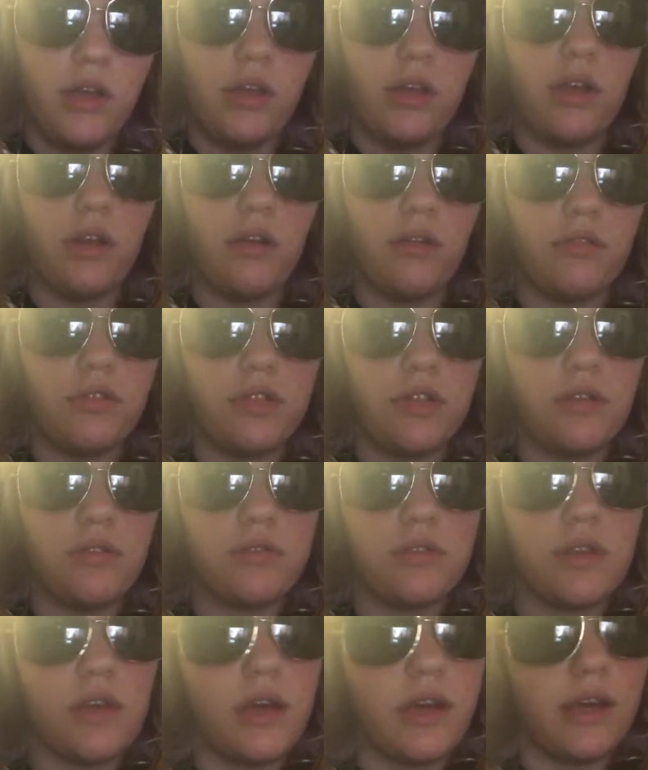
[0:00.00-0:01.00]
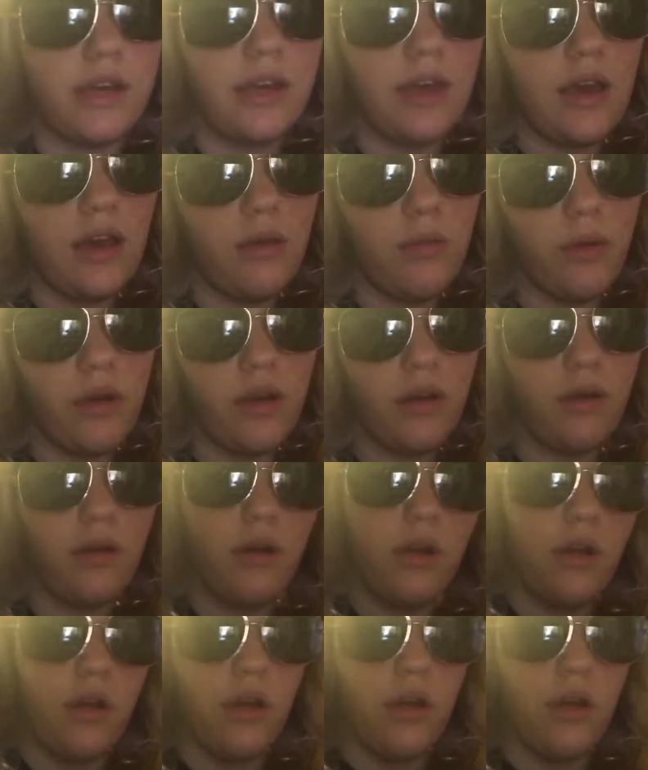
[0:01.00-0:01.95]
You know, and she was like, yeah, well,